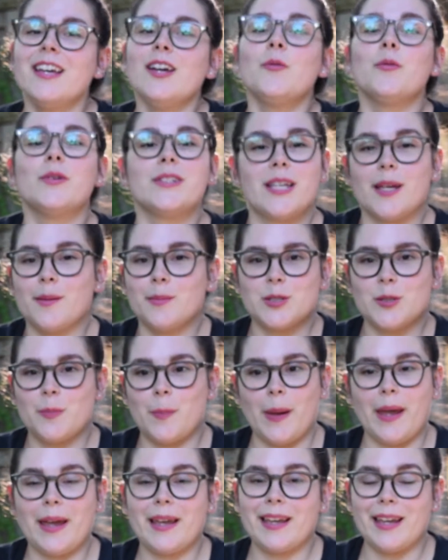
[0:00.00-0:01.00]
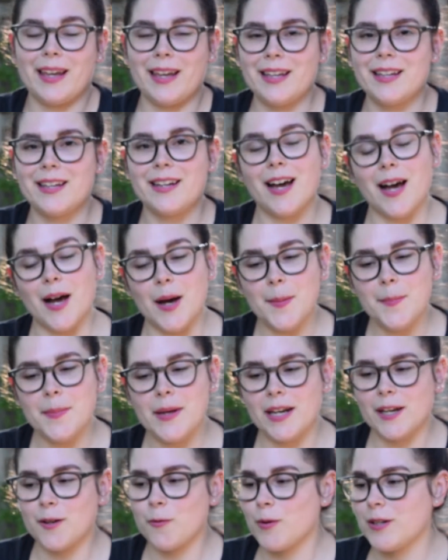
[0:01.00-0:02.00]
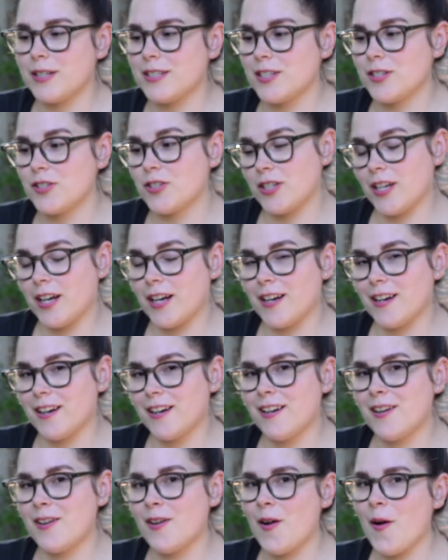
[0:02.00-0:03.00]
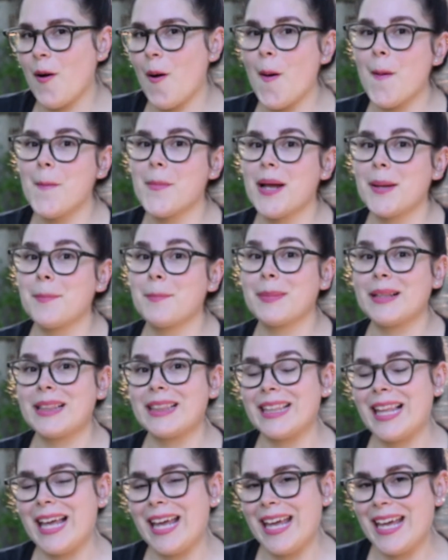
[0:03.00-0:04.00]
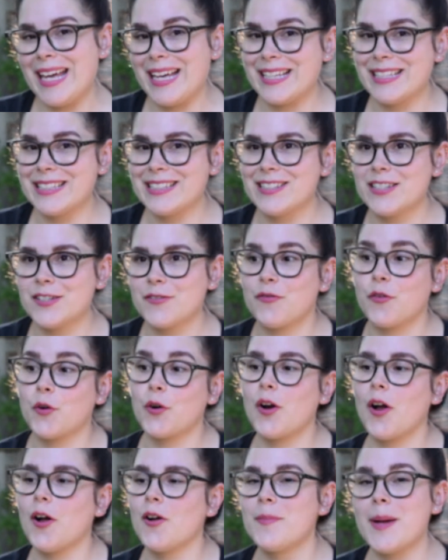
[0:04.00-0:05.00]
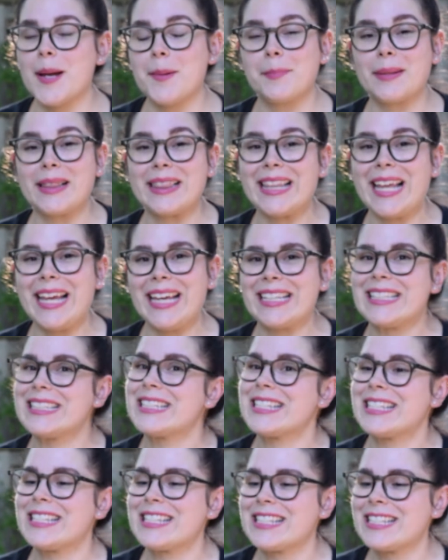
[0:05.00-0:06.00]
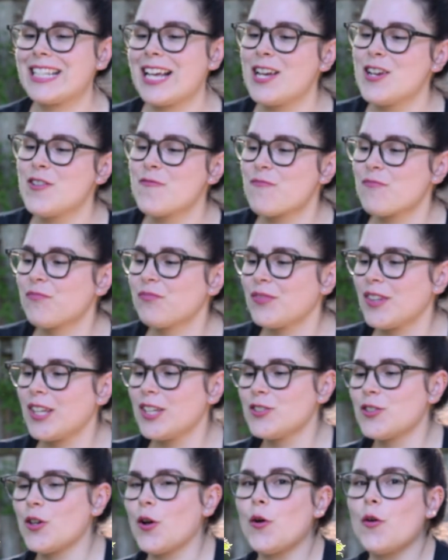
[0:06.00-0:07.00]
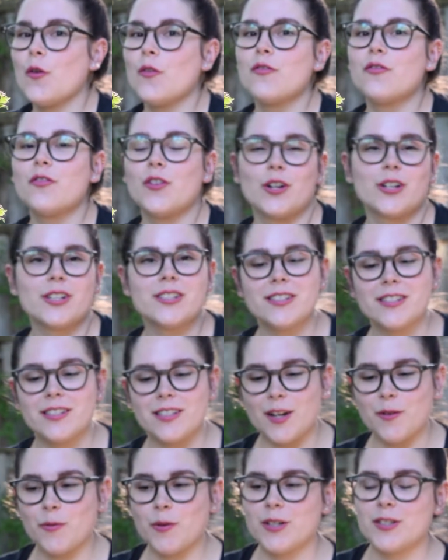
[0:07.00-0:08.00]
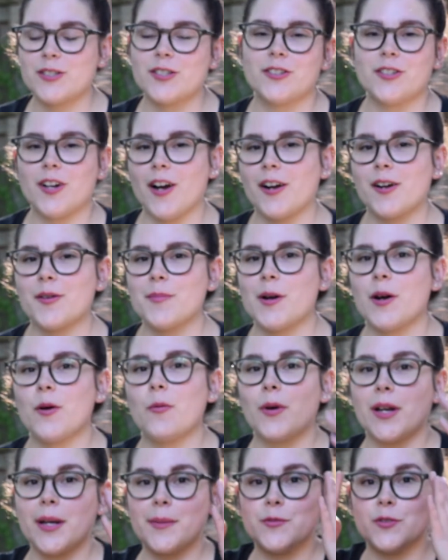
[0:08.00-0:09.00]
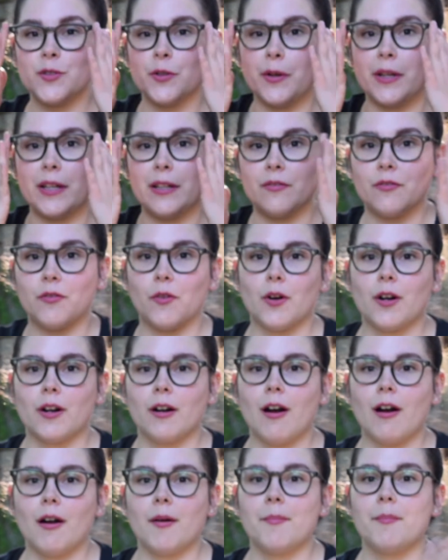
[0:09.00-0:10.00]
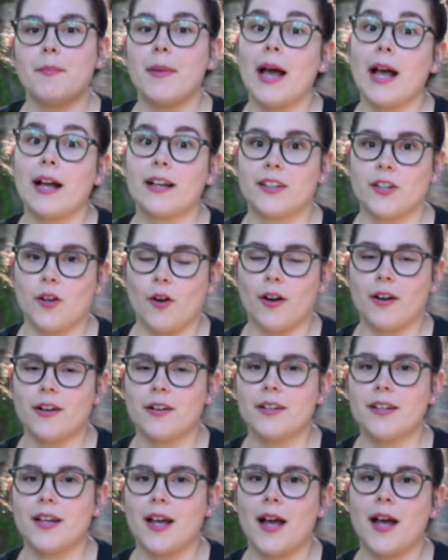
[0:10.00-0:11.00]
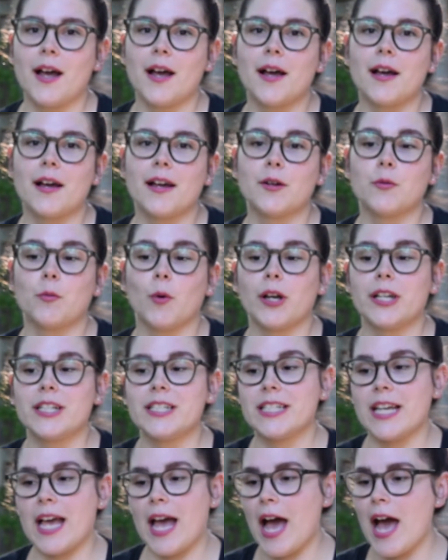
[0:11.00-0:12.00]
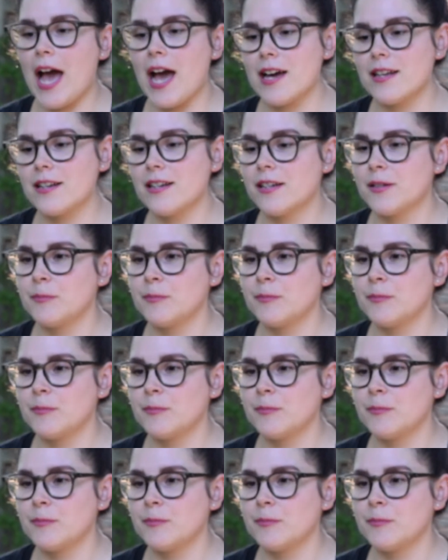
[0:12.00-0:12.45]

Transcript: was able to pick it up, and I wanted to share all my plans for all my plants. So first, I wanted to talk about what I'm doing for our backyard. I wanted to add